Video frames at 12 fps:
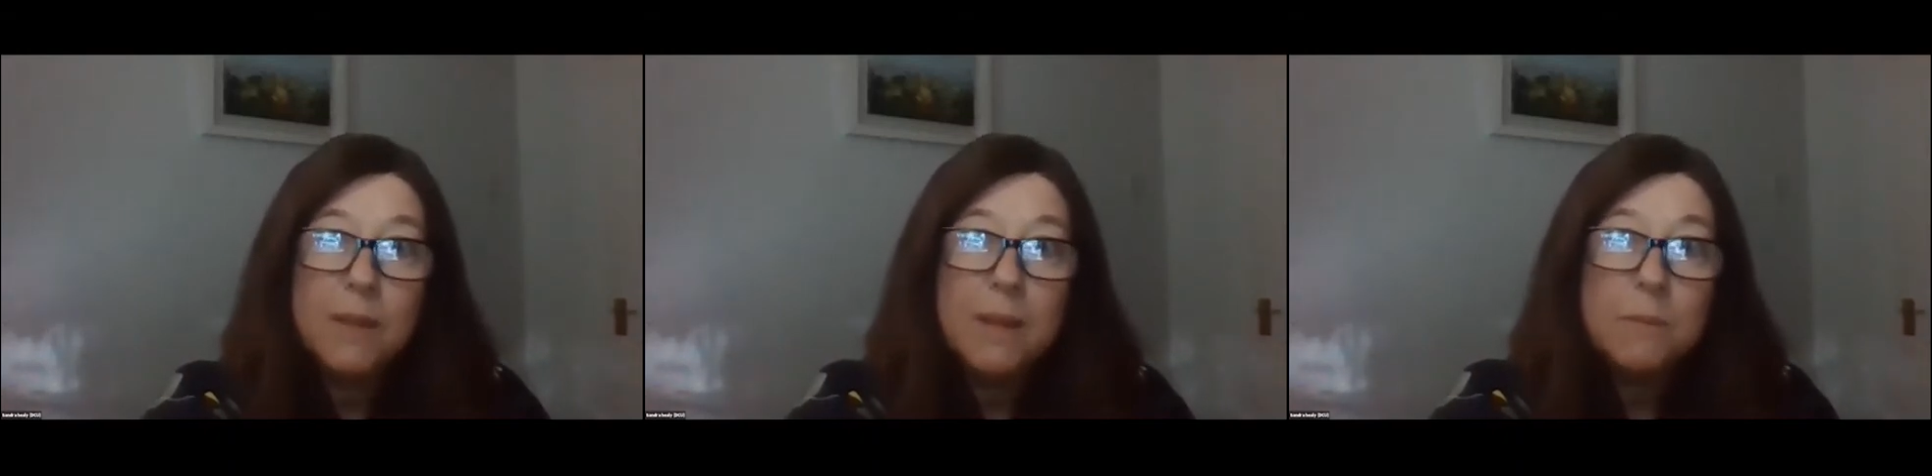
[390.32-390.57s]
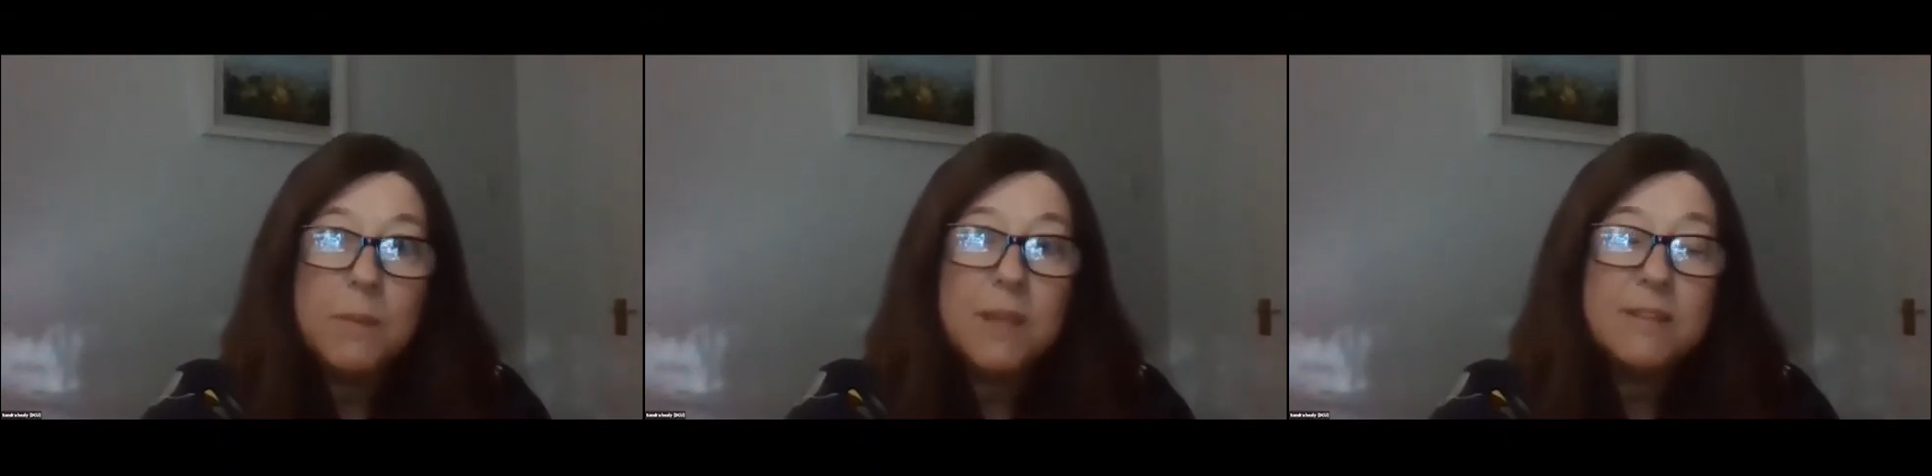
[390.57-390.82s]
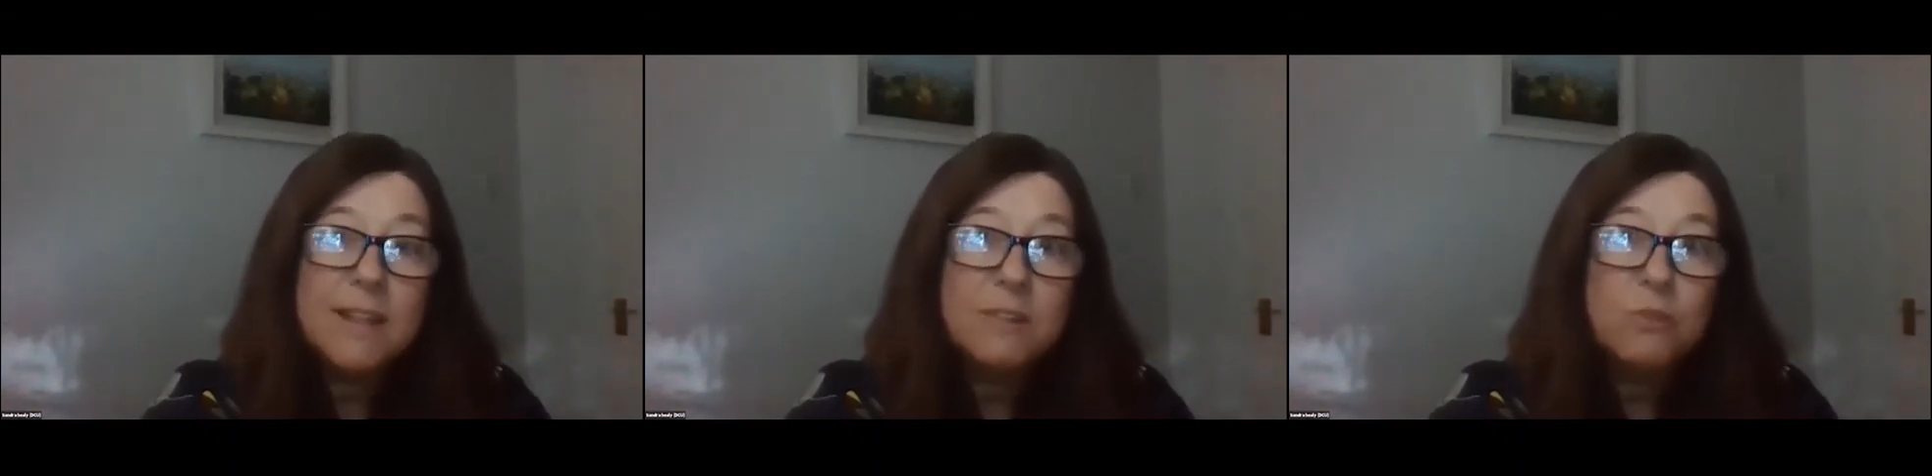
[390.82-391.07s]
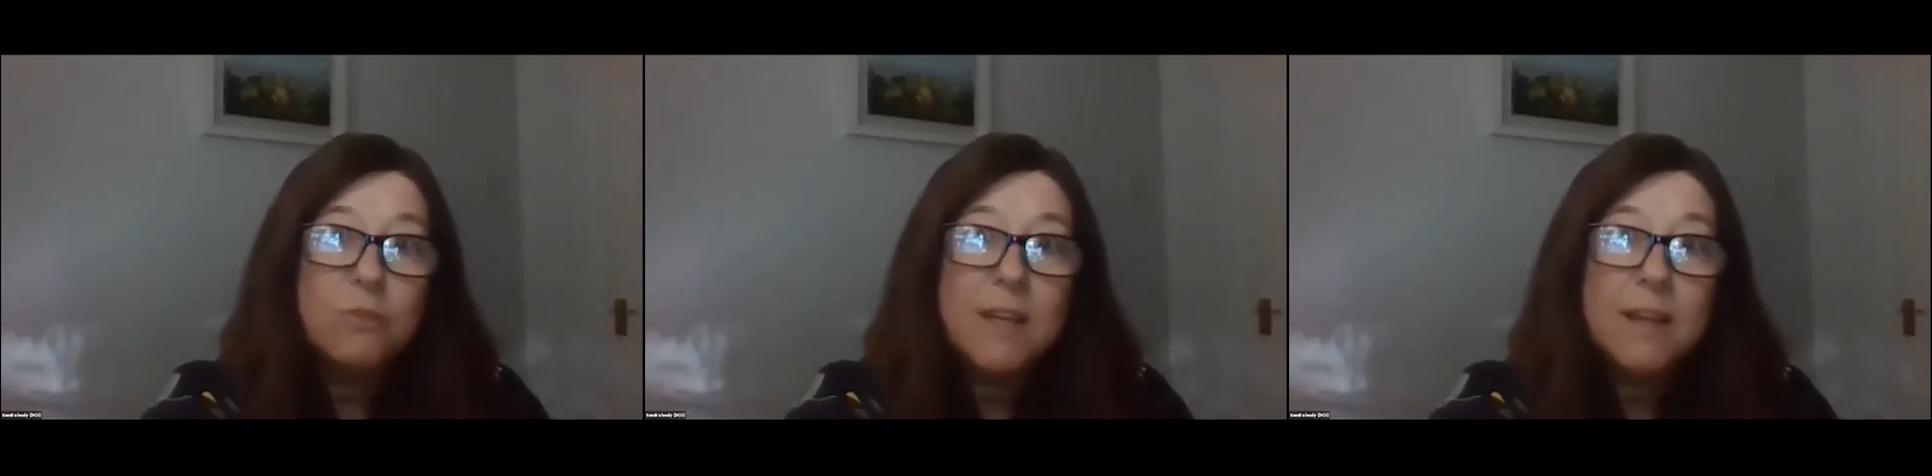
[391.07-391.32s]
because
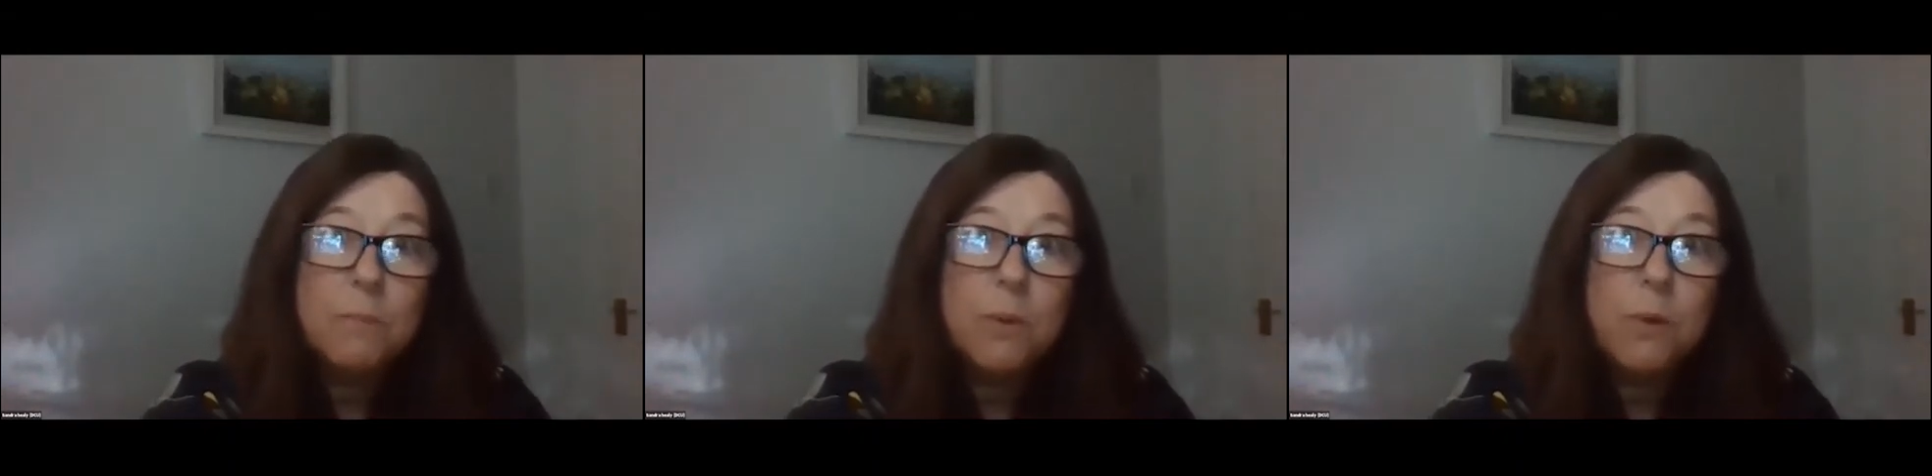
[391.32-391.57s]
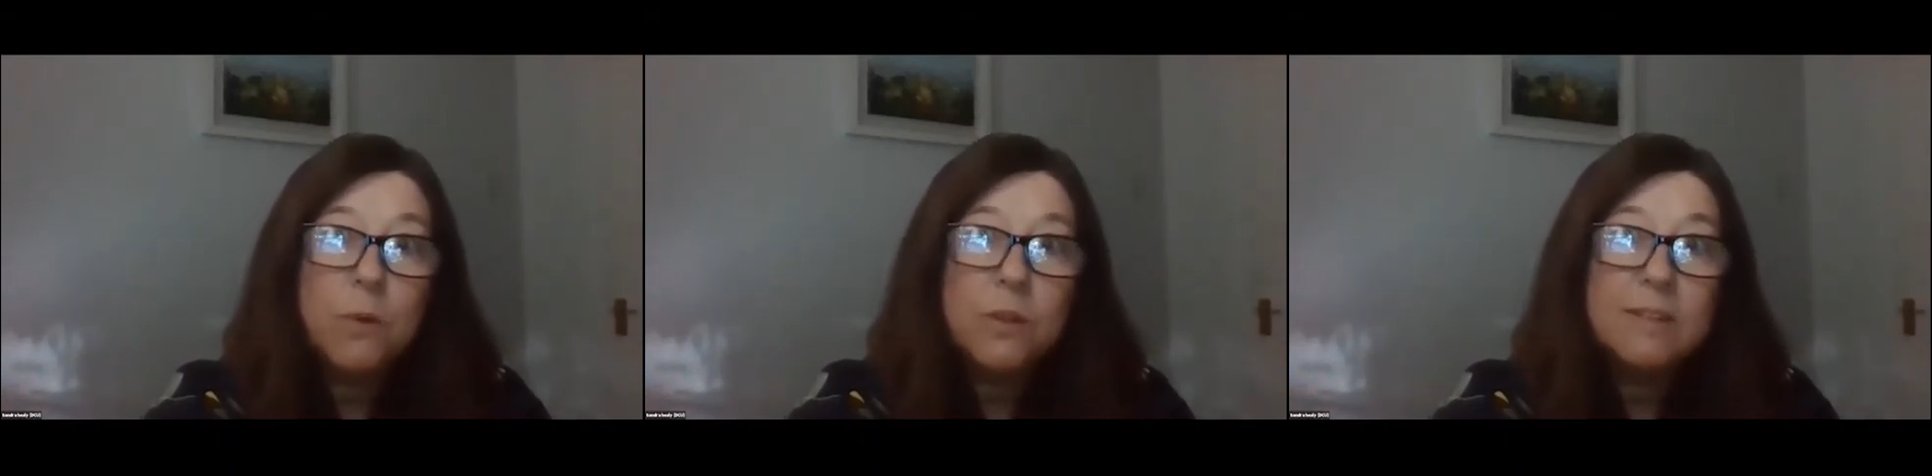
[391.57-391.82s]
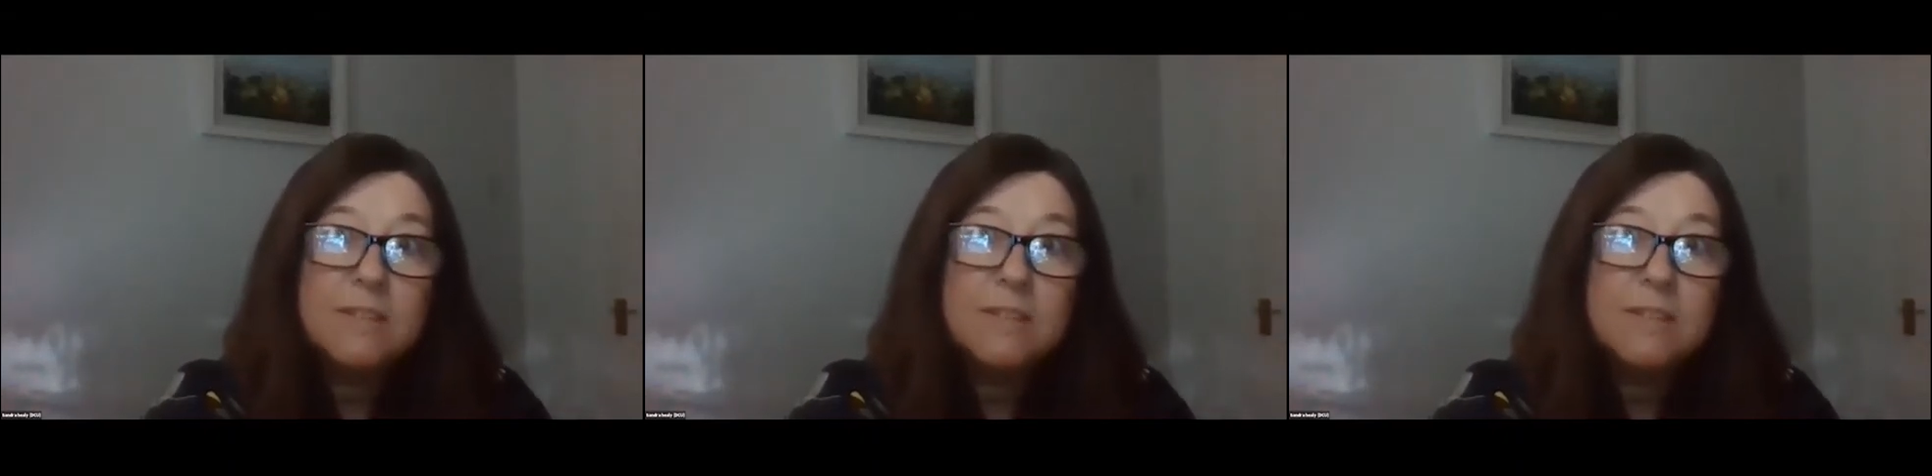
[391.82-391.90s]
that's really important.